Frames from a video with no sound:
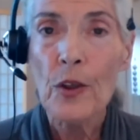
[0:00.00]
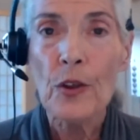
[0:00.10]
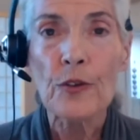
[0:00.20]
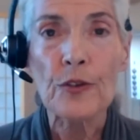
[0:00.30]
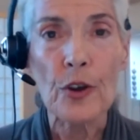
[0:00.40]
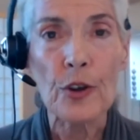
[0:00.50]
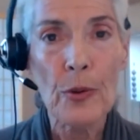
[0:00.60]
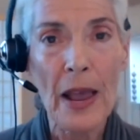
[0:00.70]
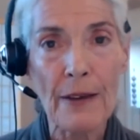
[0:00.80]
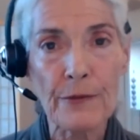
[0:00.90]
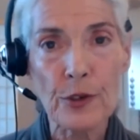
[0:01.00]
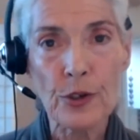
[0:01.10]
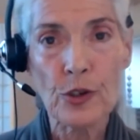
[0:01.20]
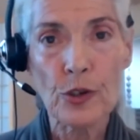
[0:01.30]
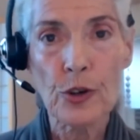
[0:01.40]
So you have
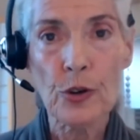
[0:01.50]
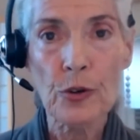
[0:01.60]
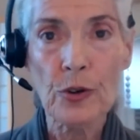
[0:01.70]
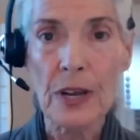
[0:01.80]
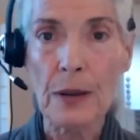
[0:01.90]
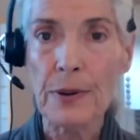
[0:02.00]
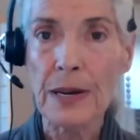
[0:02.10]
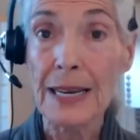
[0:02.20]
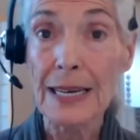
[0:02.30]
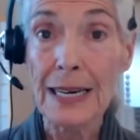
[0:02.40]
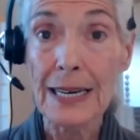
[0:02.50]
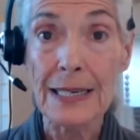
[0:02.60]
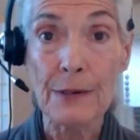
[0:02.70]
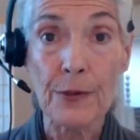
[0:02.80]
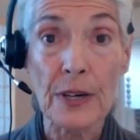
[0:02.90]
two completely
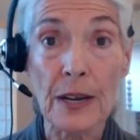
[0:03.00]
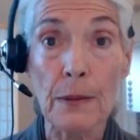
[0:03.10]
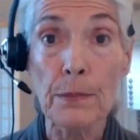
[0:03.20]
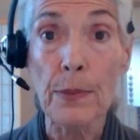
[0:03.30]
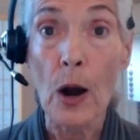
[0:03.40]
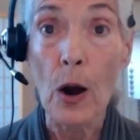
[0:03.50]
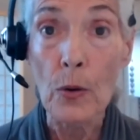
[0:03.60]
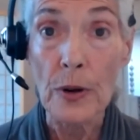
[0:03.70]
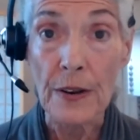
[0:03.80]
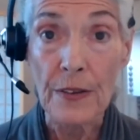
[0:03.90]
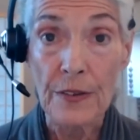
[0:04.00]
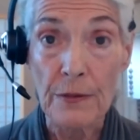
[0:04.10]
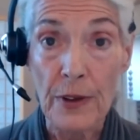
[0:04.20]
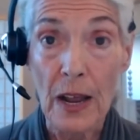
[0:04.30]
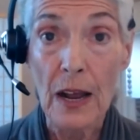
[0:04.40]
different components
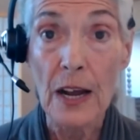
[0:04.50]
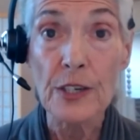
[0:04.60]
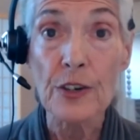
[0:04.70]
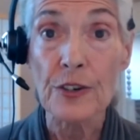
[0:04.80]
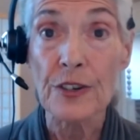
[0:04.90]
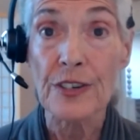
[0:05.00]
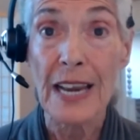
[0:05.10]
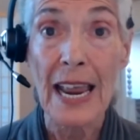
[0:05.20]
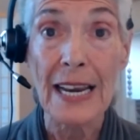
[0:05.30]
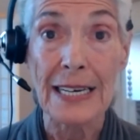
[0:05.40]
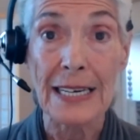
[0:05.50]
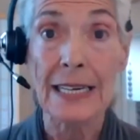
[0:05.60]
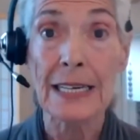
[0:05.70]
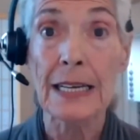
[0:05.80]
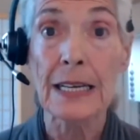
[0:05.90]
of
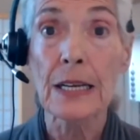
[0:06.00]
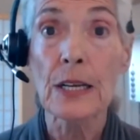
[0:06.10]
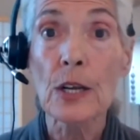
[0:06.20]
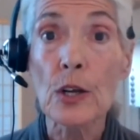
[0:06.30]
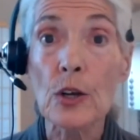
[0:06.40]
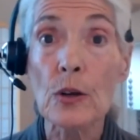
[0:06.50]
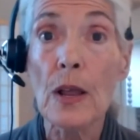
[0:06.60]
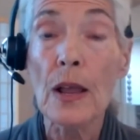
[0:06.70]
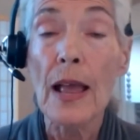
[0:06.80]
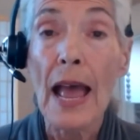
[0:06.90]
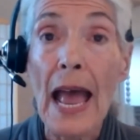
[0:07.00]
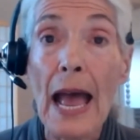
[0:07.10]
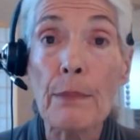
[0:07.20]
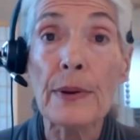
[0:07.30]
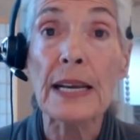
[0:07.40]
understanding
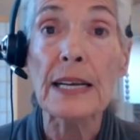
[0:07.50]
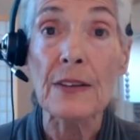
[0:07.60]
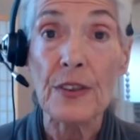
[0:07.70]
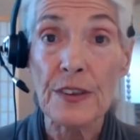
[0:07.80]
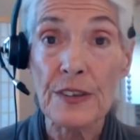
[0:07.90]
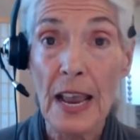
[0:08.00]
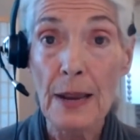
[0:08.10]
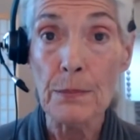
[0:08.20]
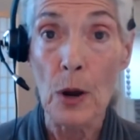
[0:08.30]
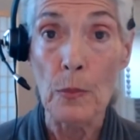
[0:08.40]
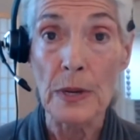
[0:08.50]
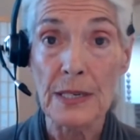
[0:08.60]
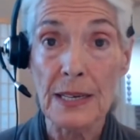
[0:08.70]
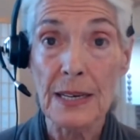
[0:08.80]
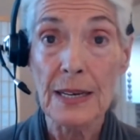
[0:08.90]
happening at the same moment
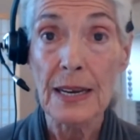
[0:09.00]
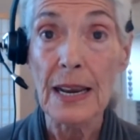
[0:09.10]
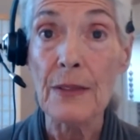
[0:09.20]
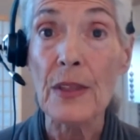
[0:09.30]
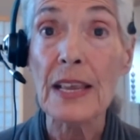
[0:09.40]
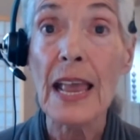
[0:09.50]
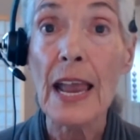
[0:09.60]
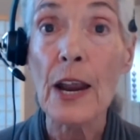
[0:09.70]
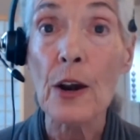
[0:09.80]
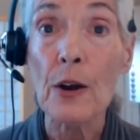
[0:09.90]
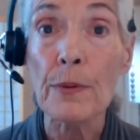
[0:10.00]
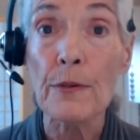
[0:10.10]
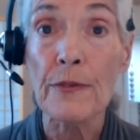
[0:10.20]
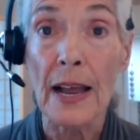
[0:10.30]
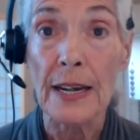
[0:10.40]
in the care
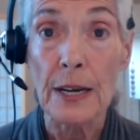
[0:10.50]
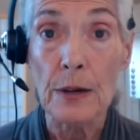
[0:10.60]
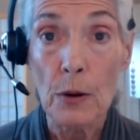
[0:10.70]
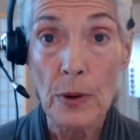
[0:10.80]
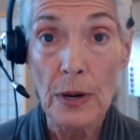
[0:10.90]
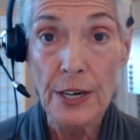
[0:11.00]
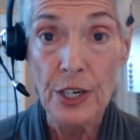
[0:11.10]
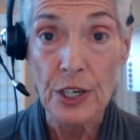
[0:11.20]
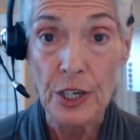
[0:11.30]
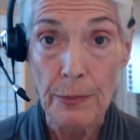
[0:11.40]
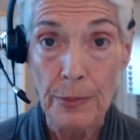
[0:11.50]
providing relationship.